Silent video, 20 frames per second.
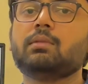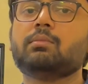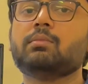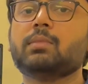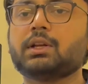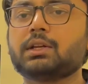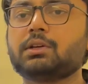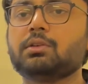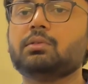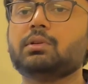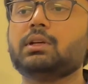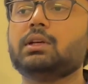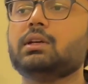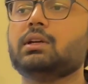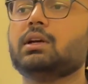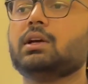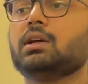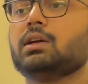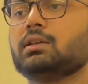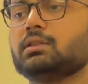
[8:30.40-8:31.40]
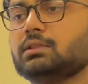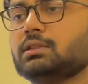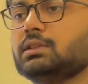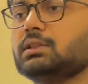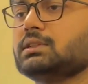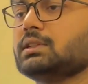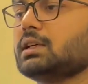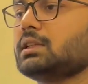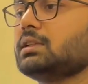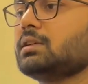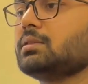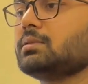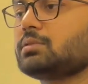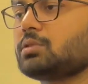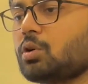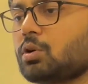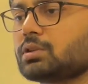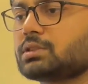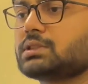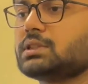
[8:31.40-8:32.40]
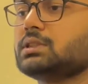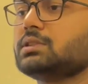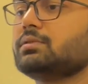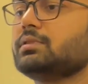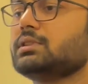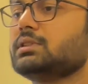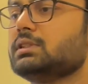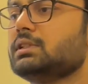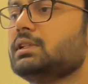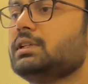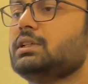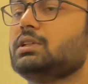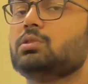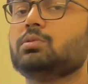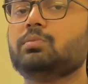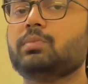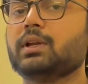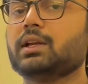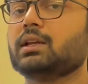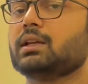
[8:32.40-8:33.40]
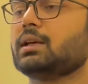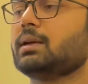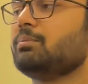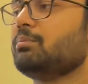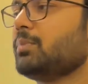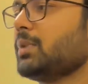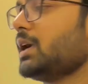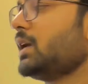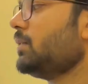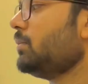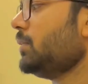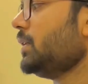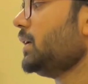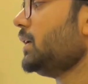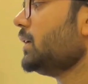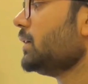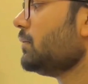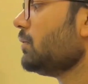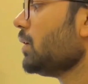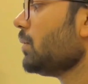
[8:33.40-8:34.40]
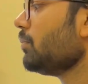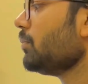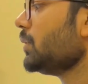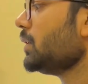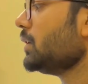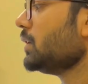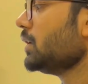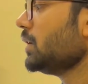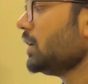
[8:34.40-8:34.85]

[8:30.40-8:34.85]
mercury. These are the toxins which lead to impaired brain development.